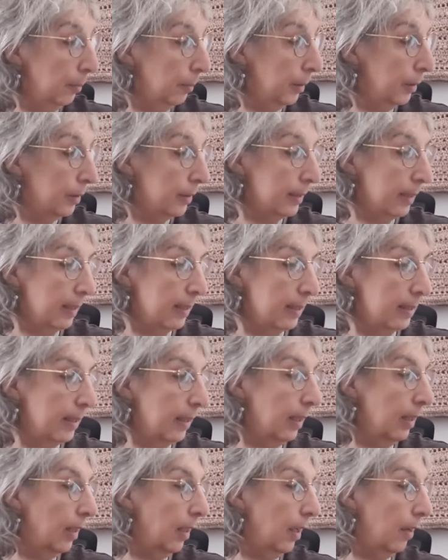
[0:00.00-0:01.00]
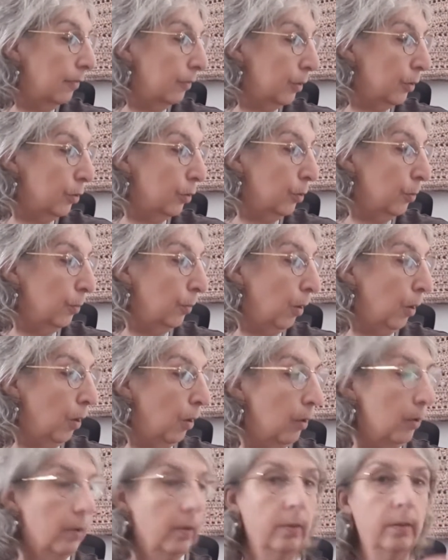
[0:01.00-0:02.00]
because I still have 2
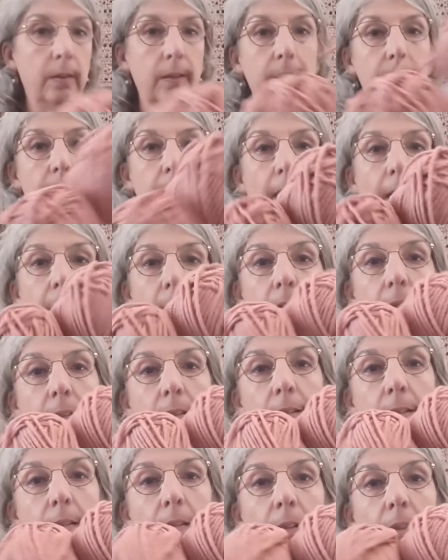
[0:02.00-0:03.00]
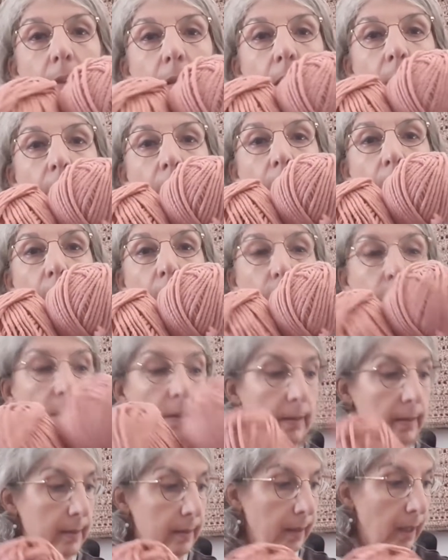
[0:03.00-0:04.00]
more skeins of
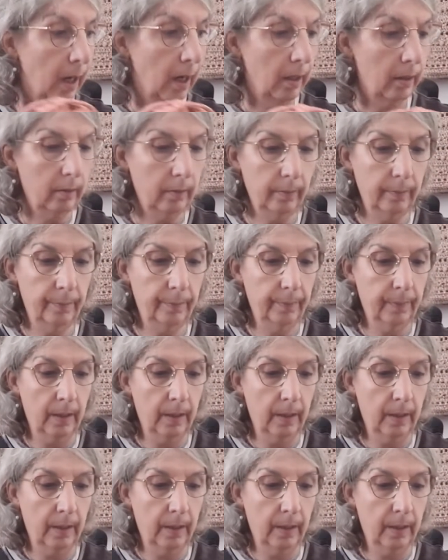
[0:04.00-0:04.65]
this yarn.